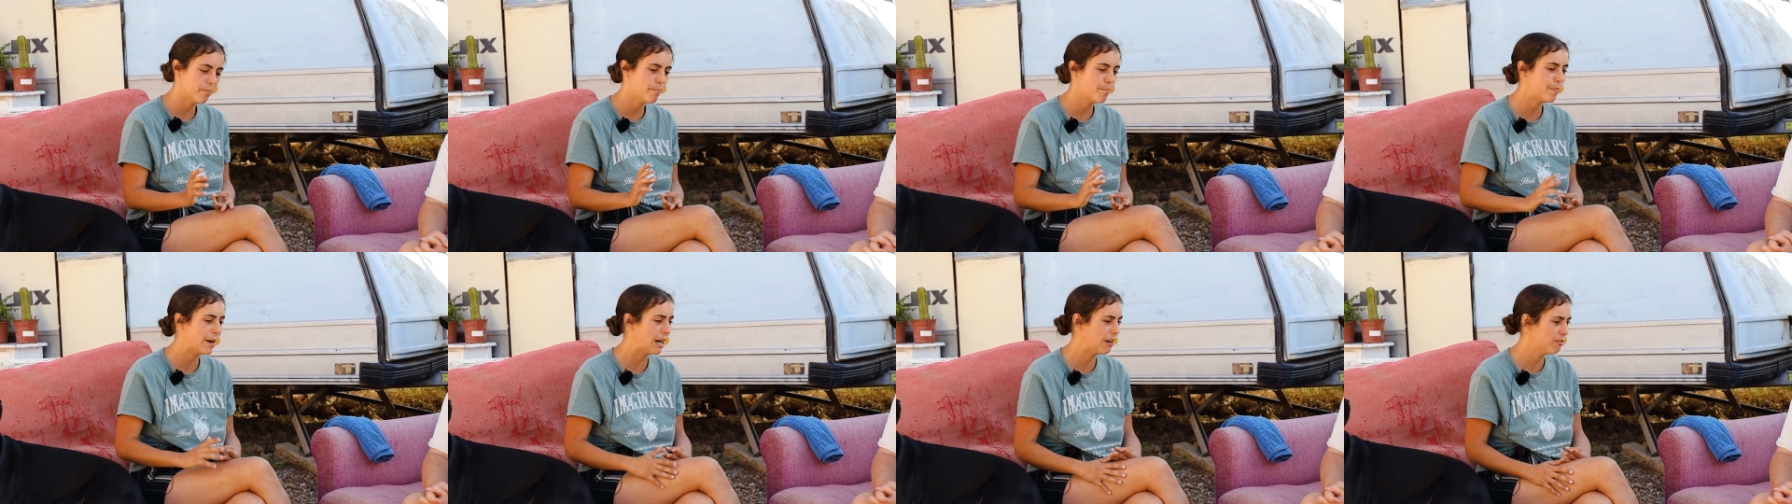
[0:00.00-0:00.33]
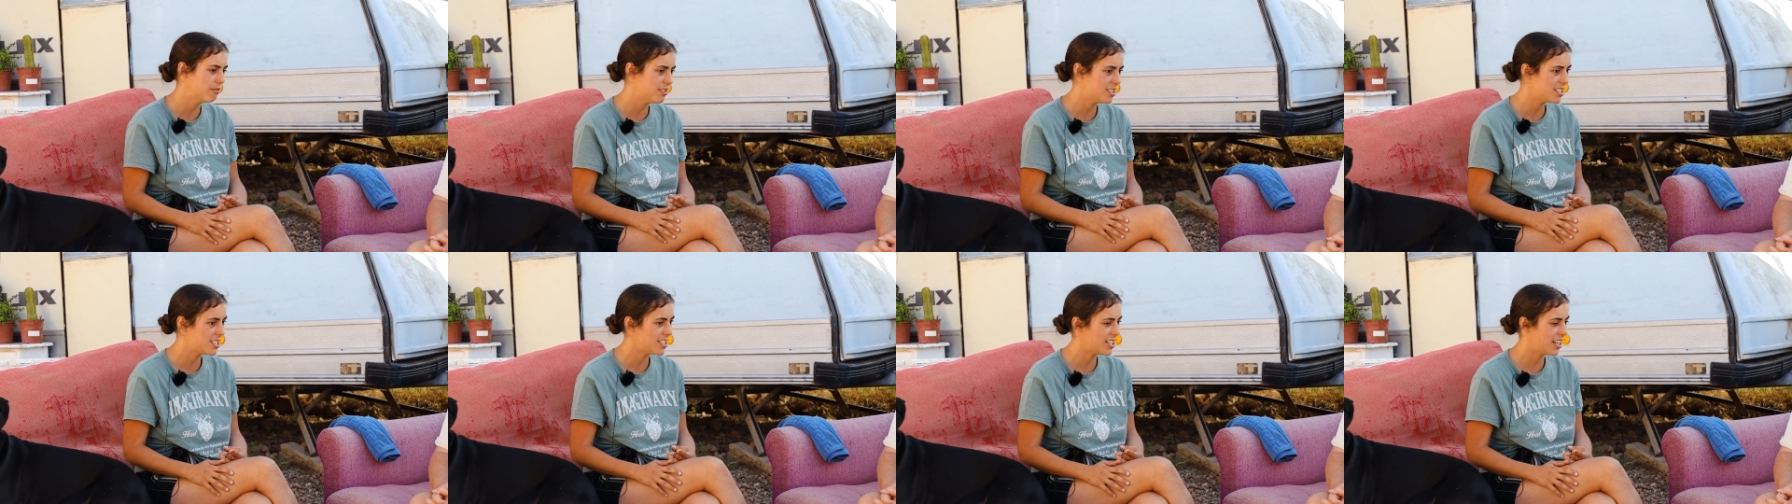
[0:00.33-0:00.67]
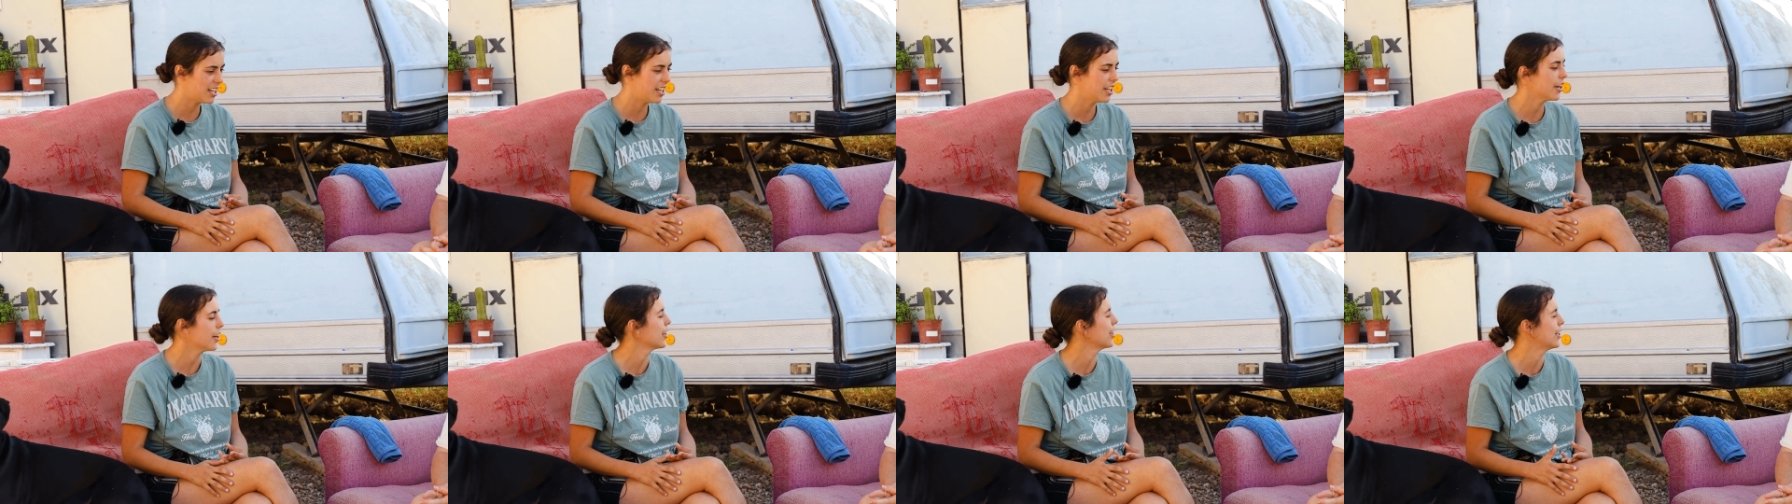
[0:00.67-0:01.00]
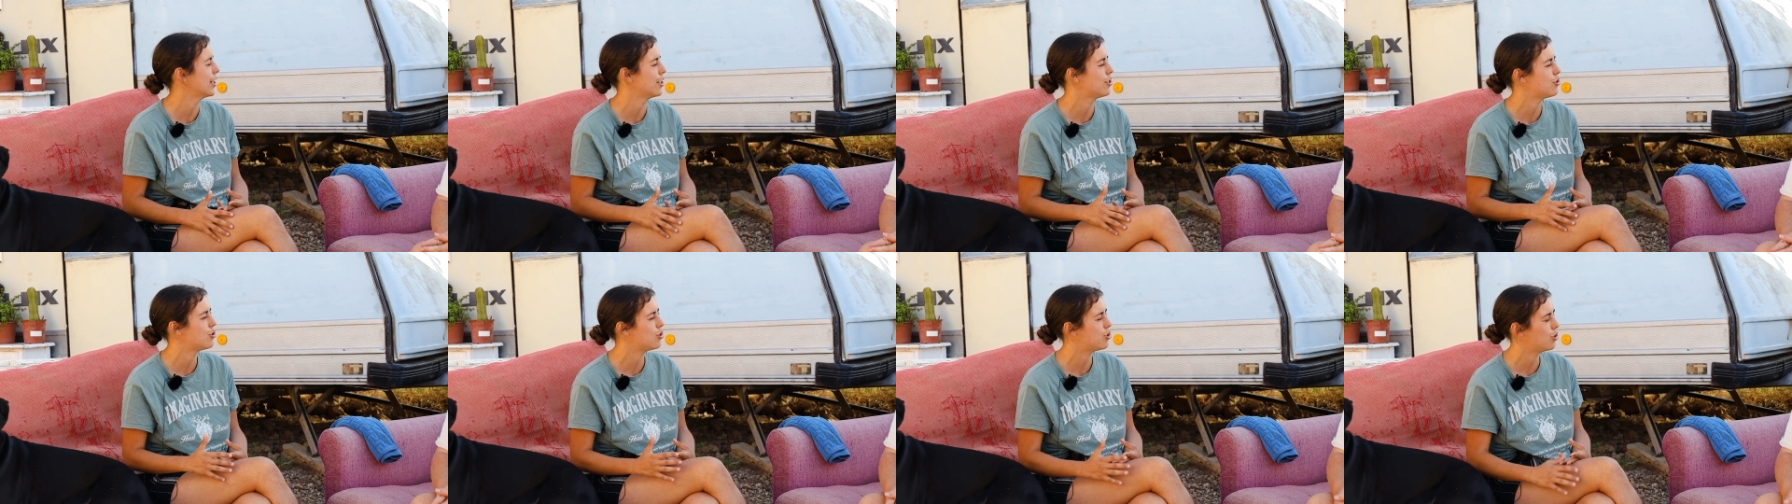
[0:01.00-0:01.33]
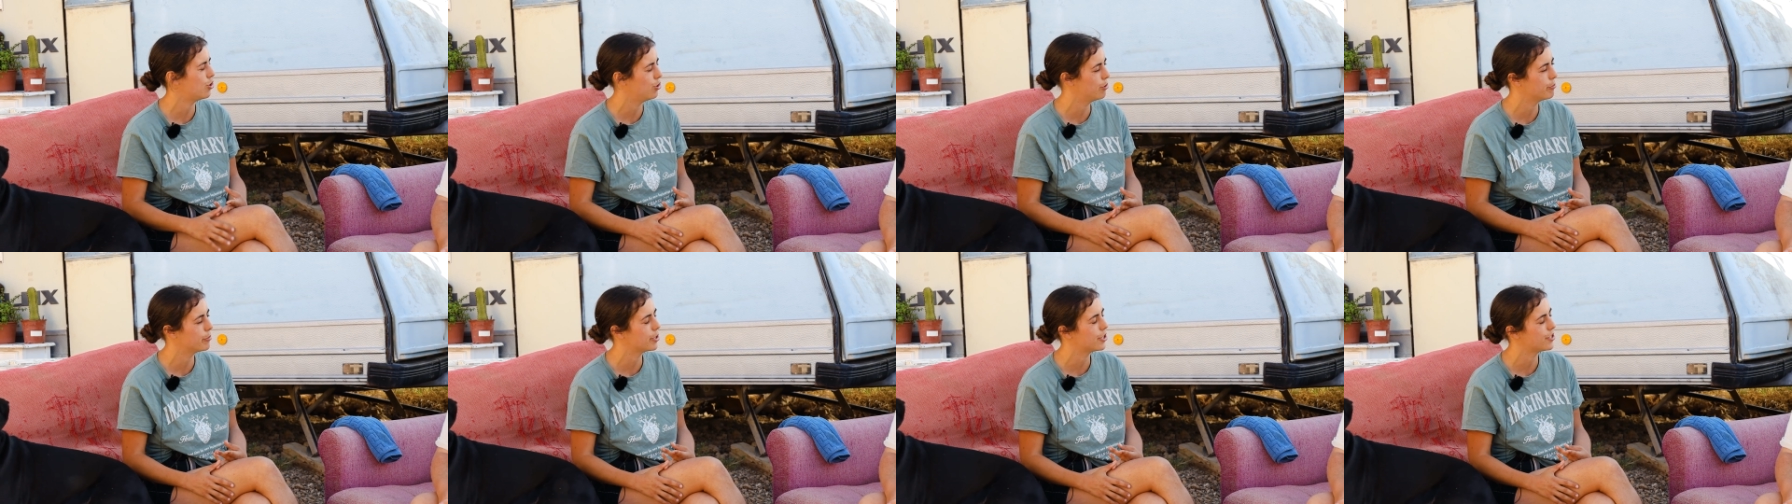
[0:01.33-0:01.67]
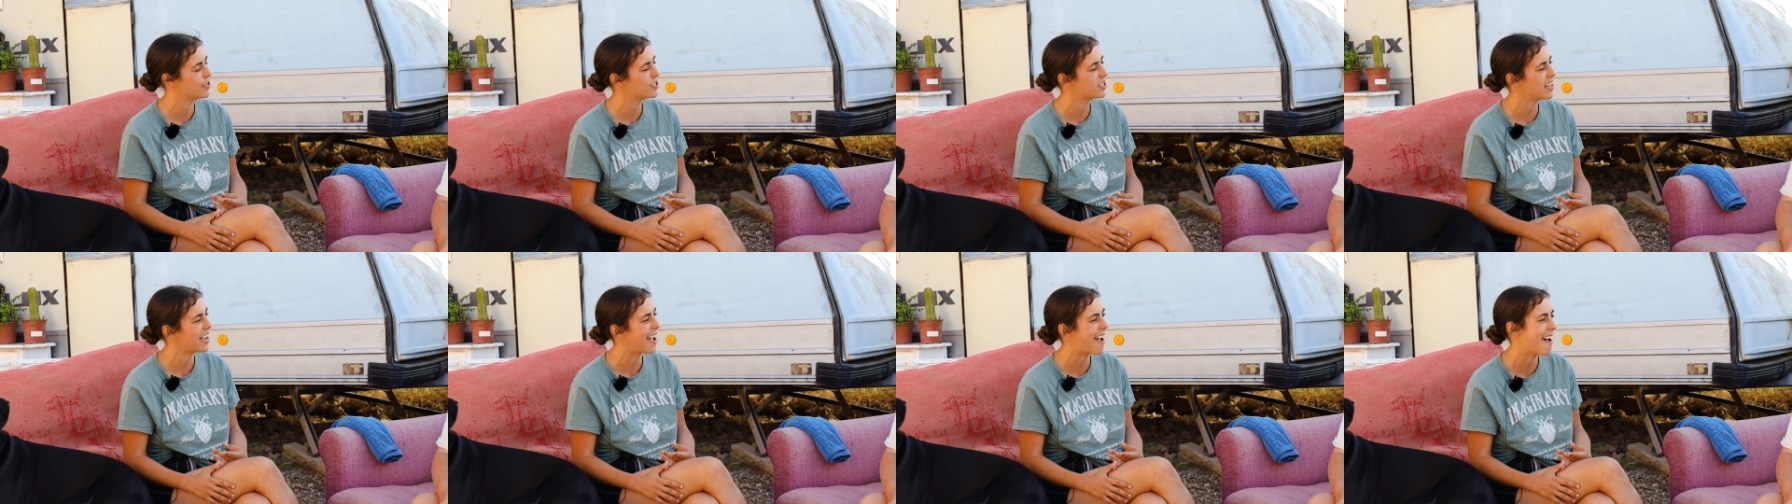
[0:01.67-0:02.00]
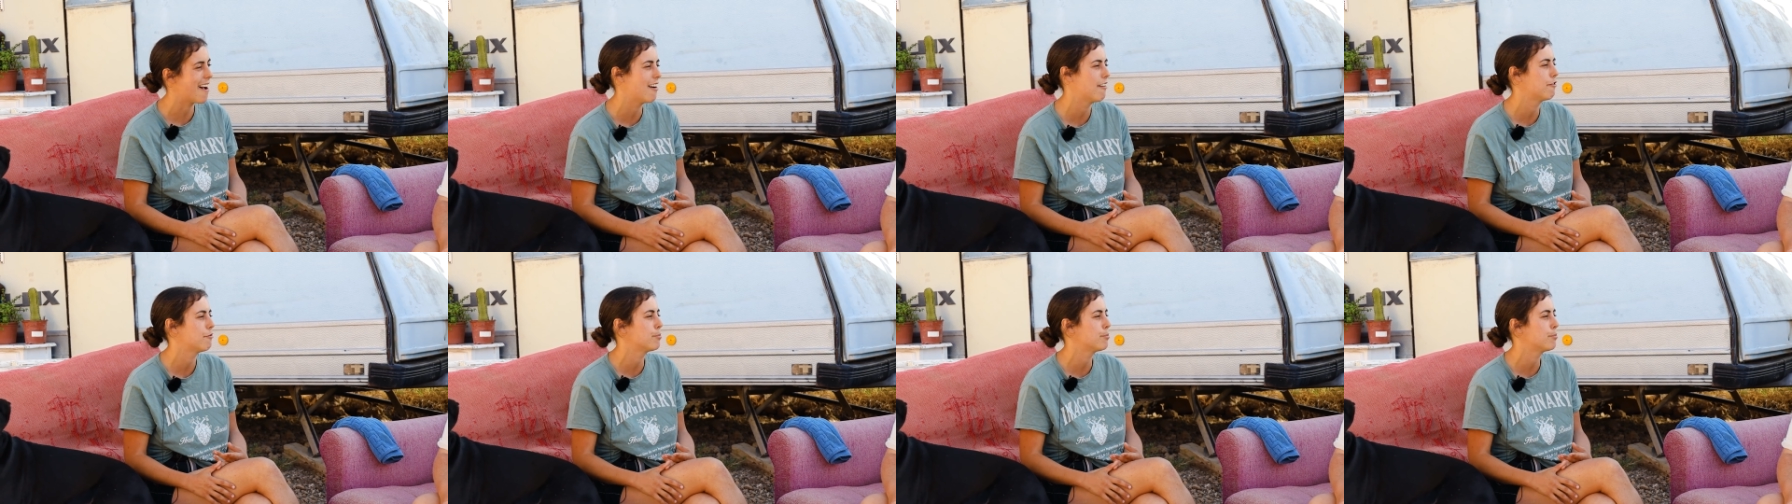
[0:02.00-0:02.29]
Bounty, her tumours have